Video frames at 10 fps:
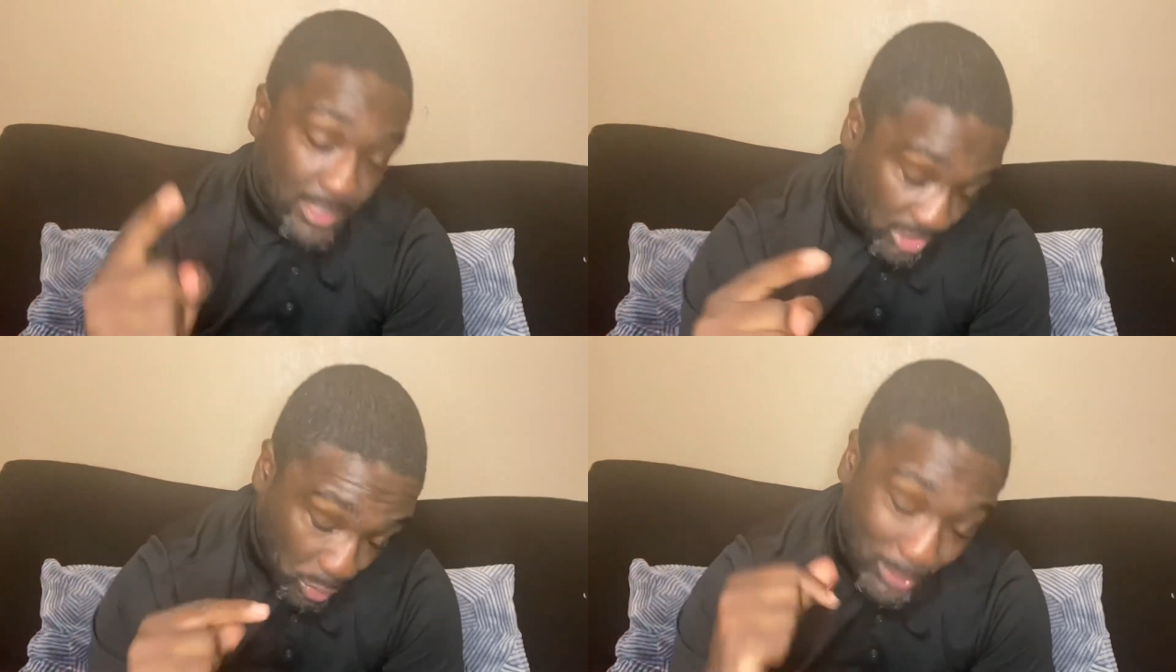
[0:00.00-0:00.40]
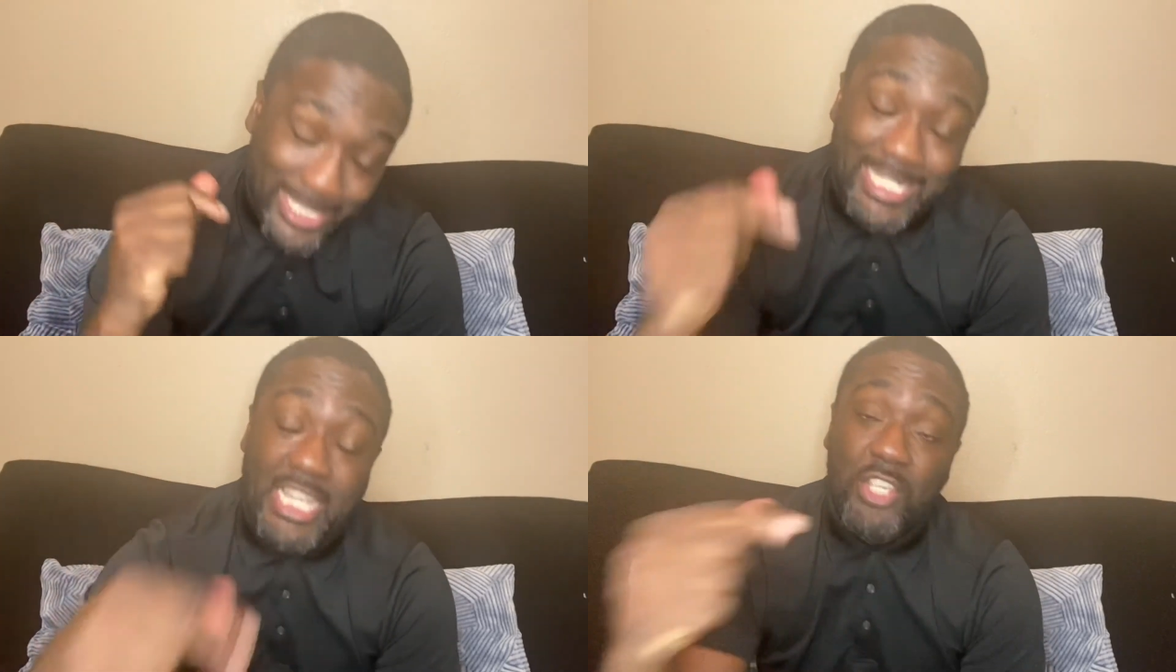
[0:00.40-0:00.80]

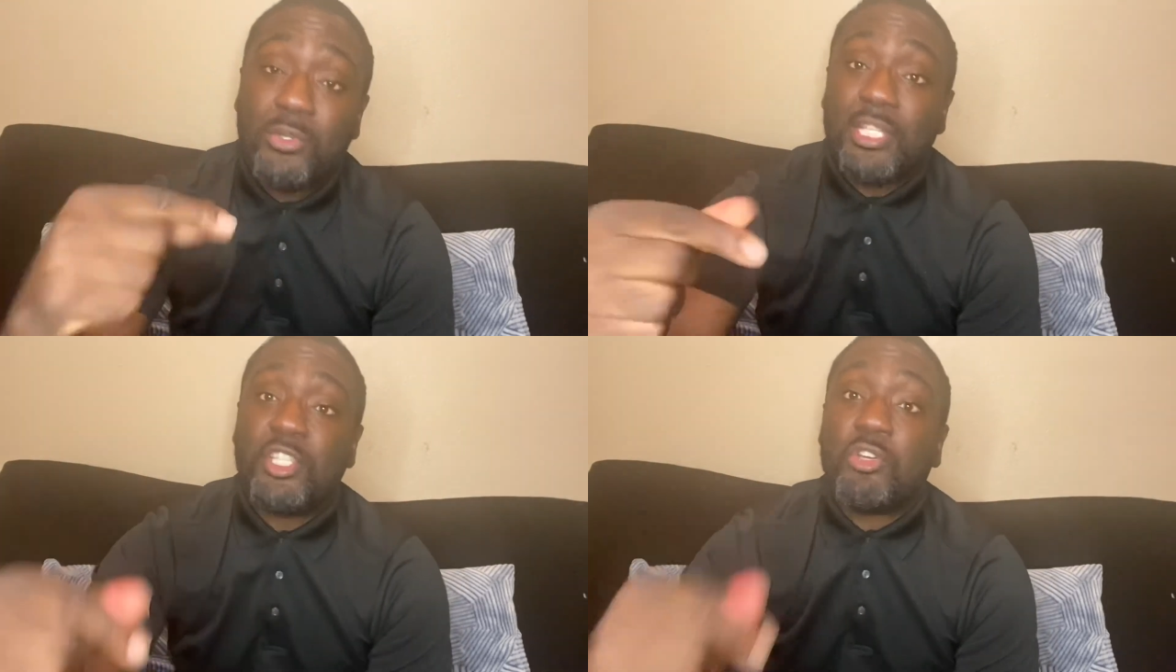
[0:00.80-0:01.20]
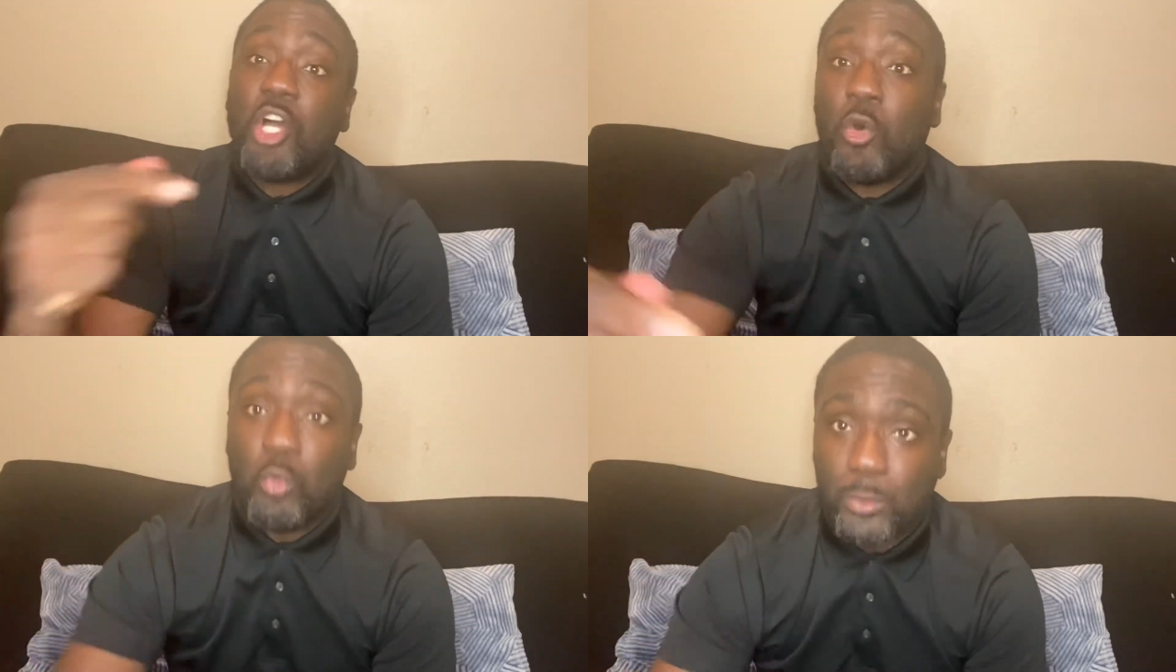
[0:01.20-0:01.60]
continuing to
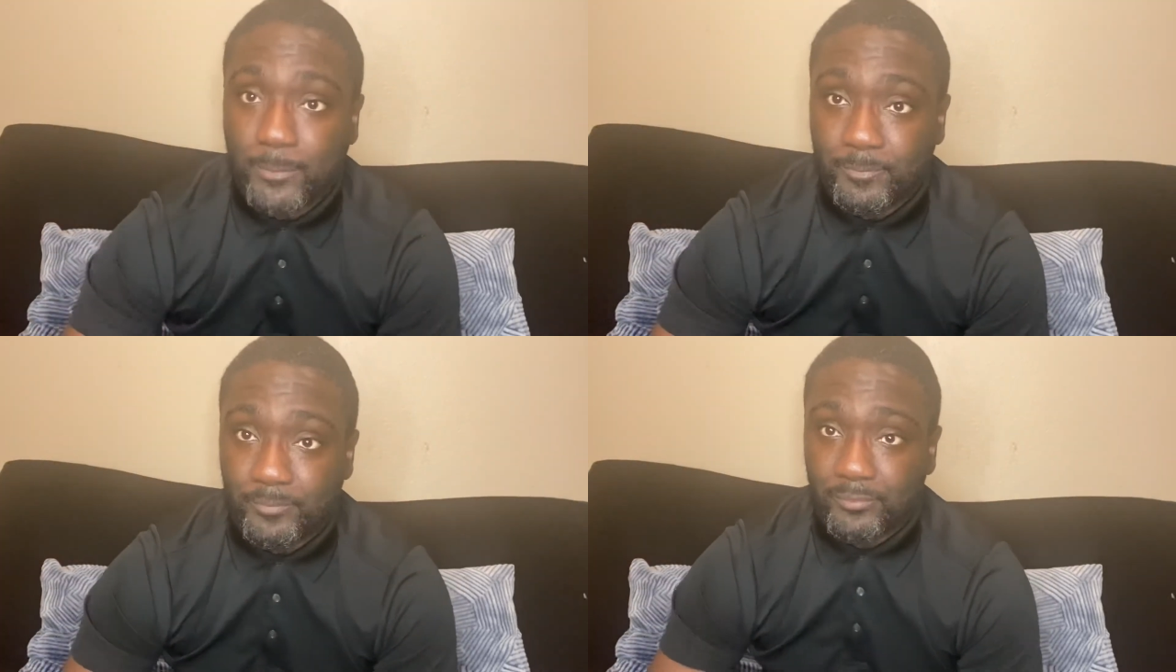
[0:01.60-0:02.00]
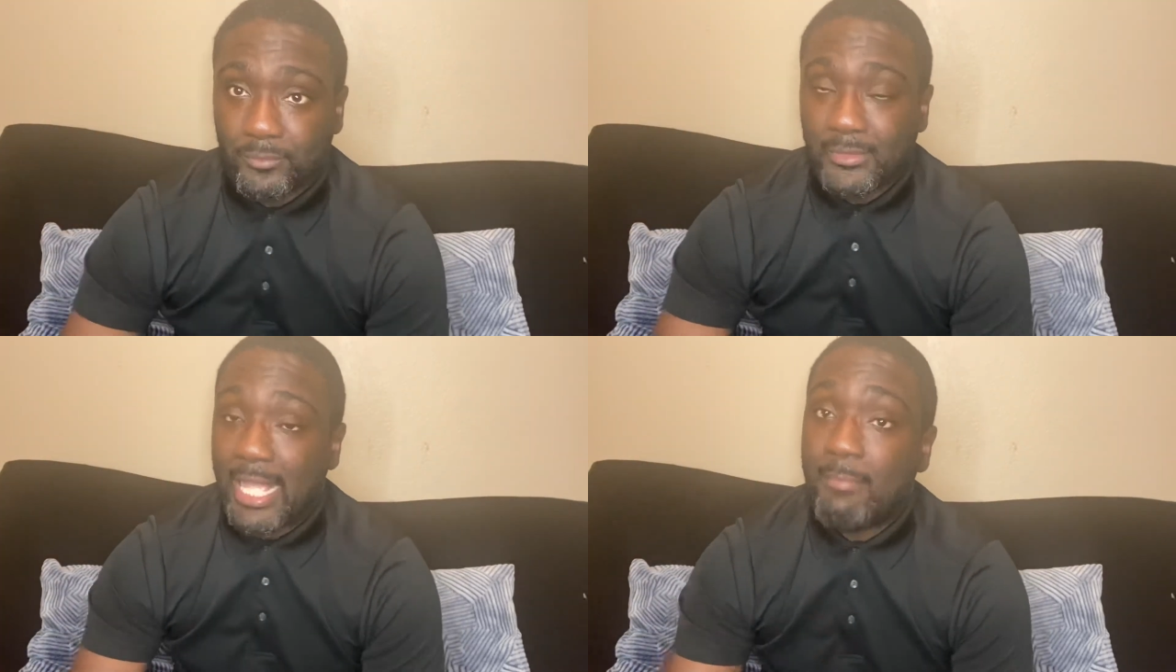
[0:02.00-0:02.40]
go
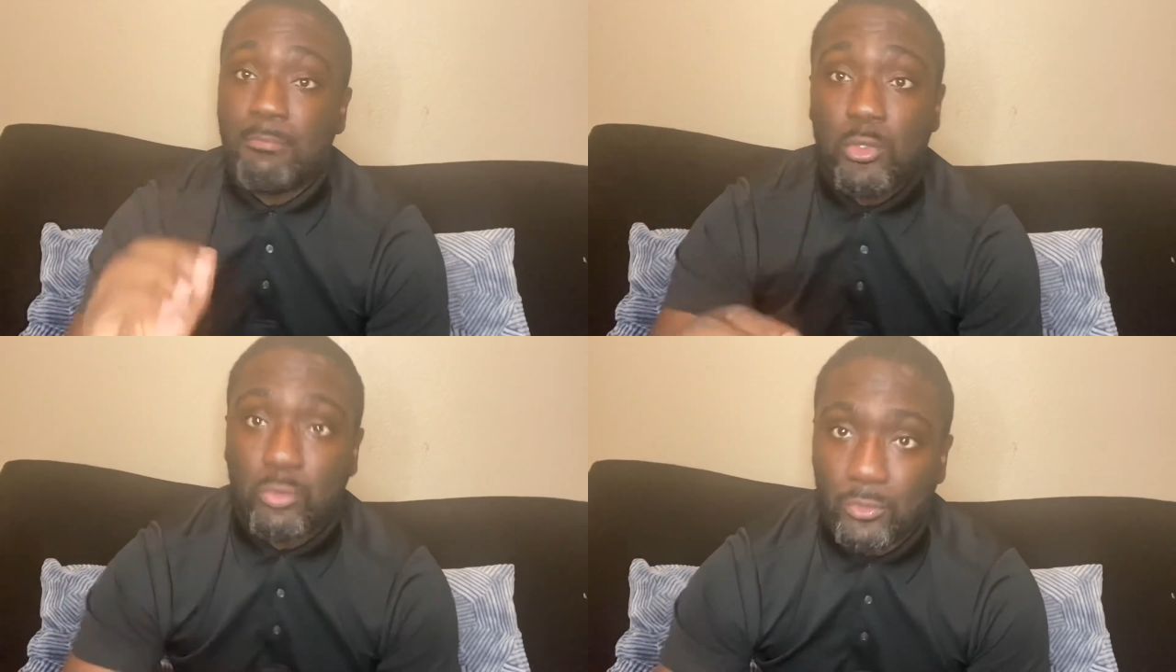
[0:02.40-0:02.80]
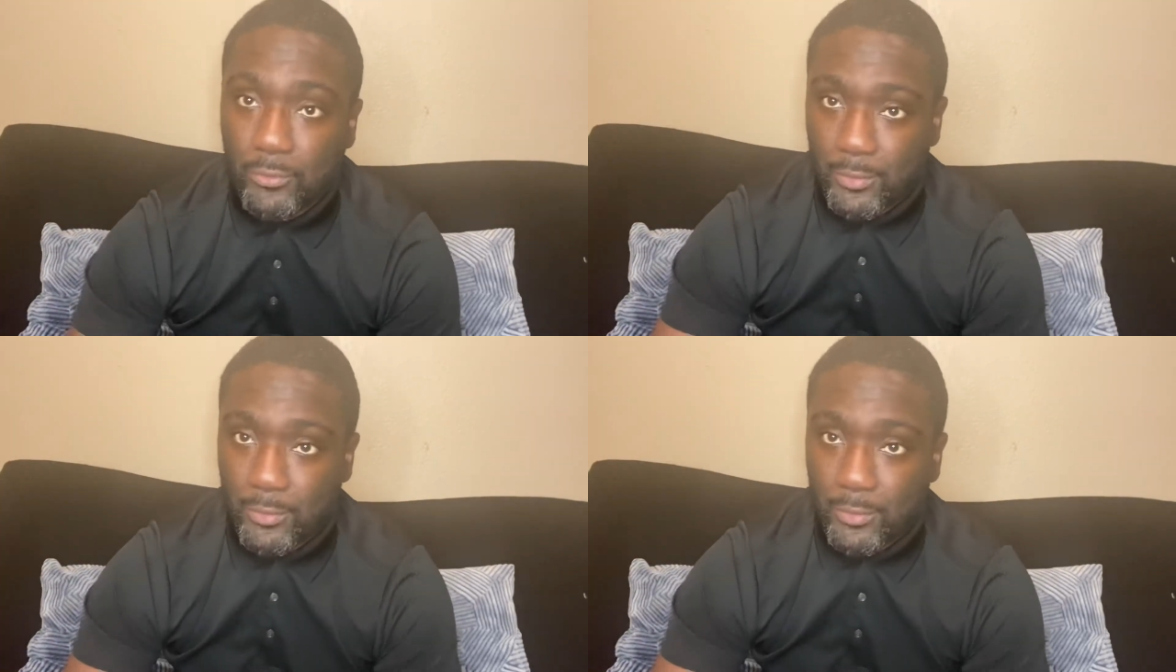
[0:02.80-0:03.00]
and move